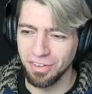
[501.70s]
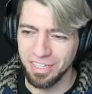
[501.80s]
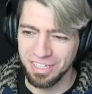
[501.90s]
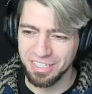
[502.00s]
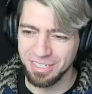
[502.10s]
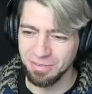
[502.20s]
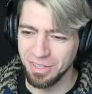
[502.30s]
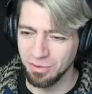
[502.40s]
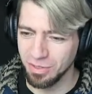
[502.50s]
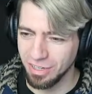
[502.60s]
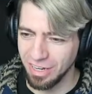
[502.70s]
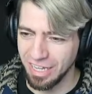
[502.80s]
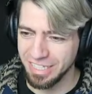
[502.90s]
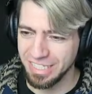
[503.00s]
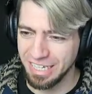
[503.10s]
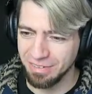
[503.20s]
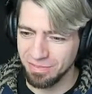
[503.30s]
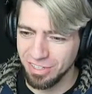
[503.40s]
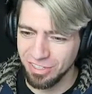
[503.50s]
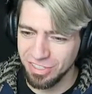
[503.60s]
Phoenix summon that we got last time,
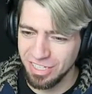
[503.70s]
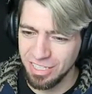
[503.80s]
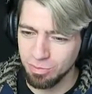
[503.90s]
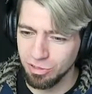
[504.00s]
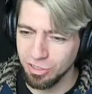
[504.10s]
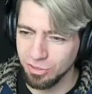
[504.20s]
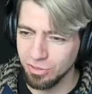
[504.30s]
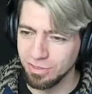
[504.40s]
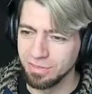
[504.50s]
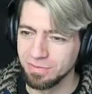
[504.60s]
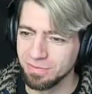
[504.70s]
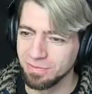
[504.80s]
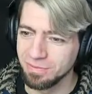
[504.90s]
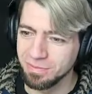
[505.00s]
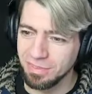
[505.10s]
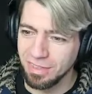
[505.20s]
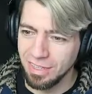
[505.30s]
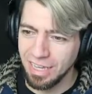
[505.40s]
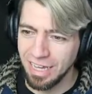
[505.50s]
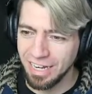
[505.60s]
because it's pretty cool.
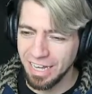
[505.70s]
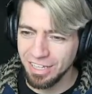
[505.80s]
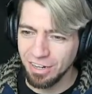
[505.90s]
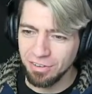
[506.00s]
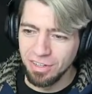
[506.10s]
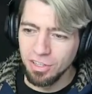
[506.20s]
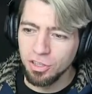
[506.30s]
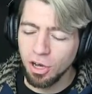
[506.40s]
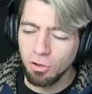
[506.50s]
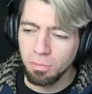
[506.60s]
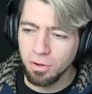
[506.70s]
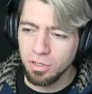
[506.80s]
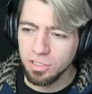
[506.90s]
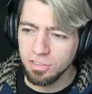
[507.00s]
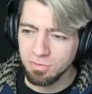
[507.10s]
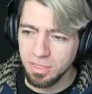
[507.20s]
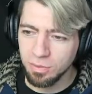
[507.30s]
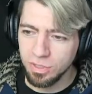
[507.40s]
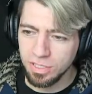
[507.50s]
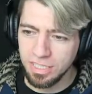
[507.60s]
And, you know, the whole point of me
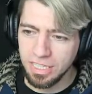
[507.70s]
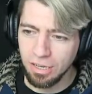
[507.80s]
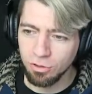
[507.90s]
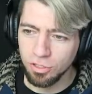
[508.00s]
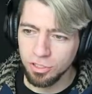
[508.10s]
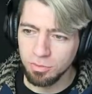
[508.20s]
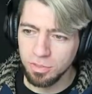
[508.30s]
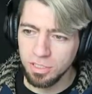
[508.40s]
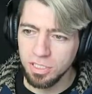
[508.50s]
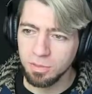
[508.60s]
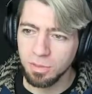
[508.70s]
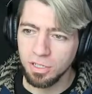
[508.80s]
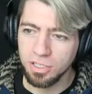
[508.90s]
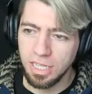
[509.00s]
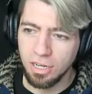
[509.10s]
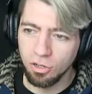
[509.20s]
wanting to get all the summons is because they